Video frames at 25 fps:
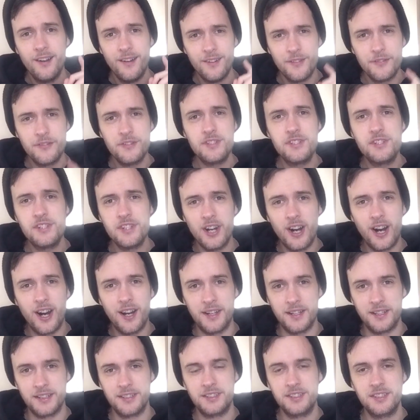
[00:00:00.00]
of the
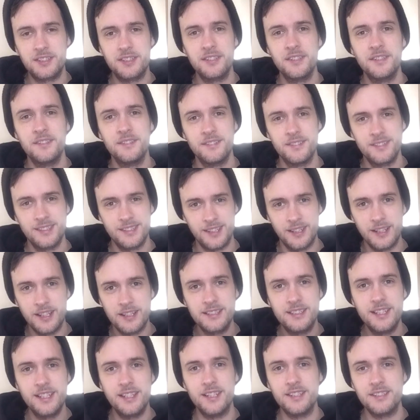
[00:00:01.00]
Daleks. So
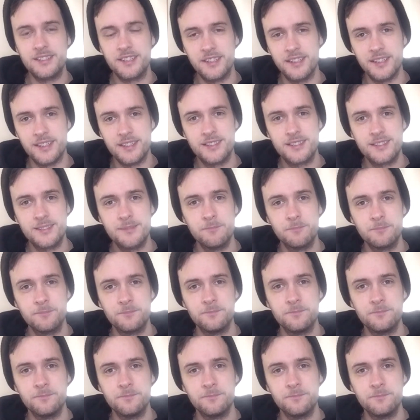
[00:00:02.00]
let's get into this.